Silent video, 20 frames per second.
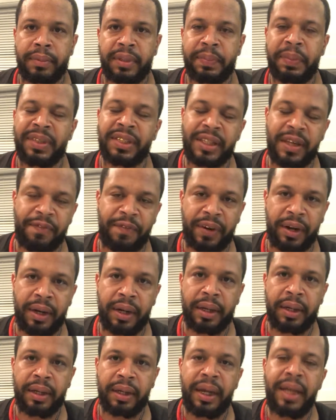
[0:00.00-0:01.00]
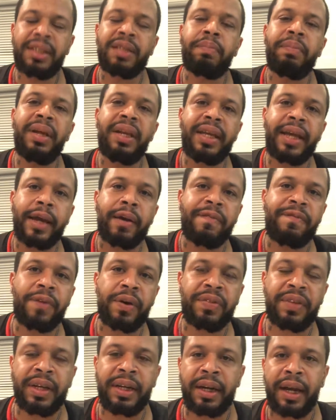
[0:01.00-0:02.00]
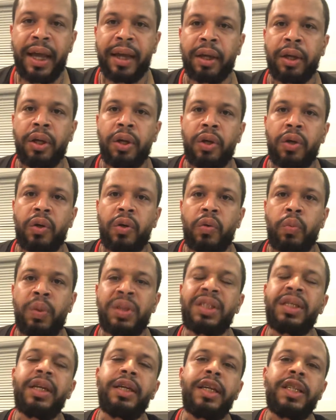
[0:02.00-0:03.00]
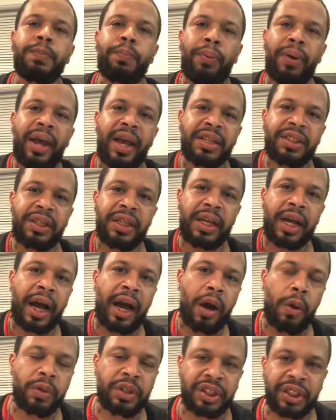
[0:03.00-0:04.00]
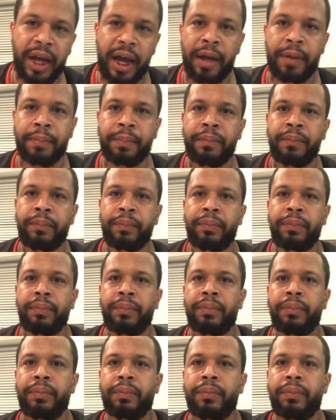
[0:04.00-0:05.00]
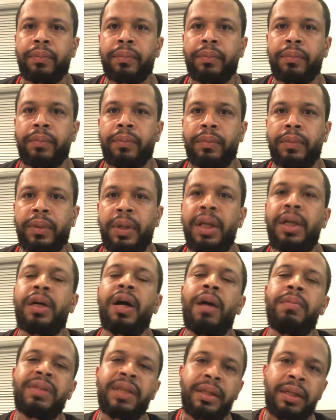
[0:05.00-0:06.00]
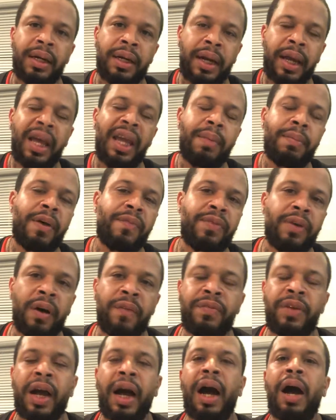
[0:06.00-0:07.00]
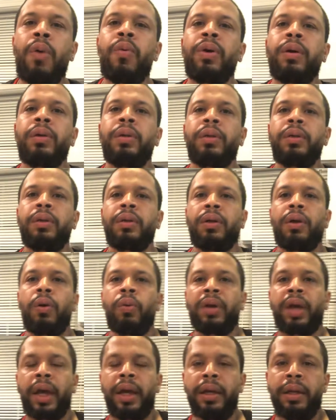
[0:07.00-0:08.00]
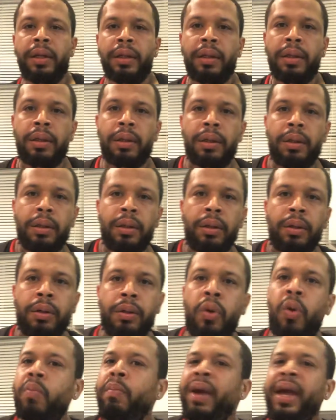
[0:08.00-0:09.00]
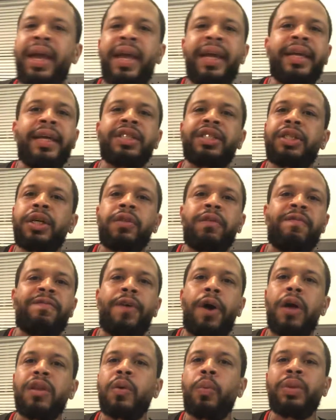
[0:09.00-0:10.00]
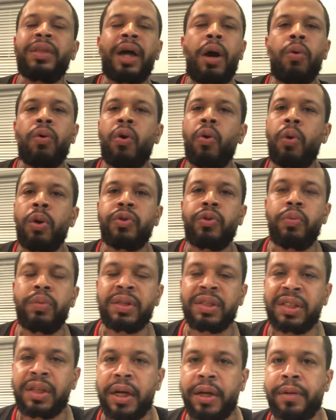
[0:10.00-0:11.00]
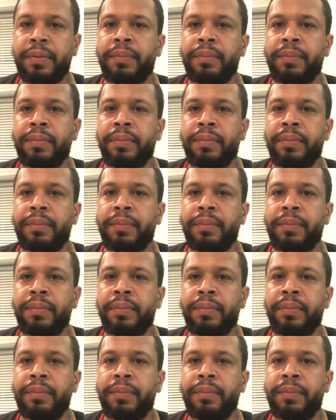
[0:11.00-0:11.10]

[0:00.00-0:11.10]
Specifically, he's a mediator for the elect. We send these prayers to Yahweh Shah. He comes in the name of Yahweh. Okay? No man gets to the Father without going through the Son.